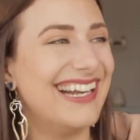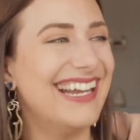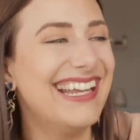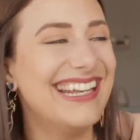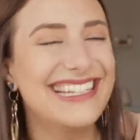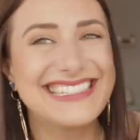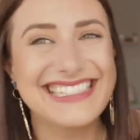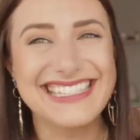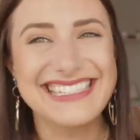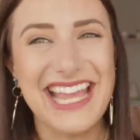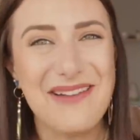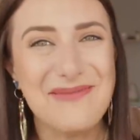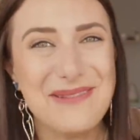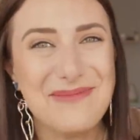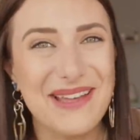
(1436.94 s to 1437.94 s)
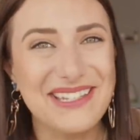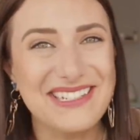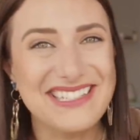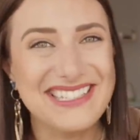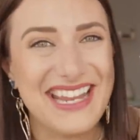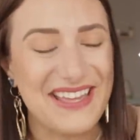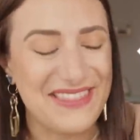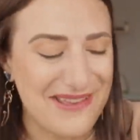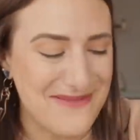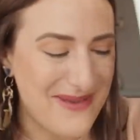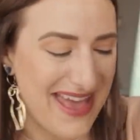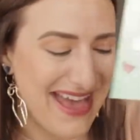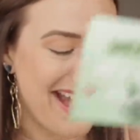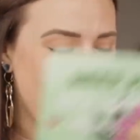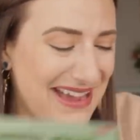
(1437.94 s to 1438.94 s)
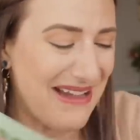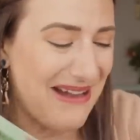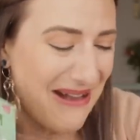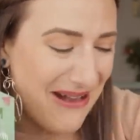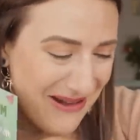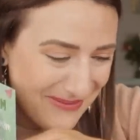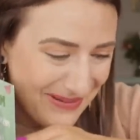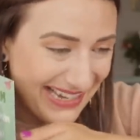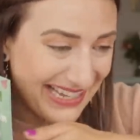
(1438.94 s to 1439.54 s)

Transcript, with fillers: it says Happy Mother's Day on the back. Oh my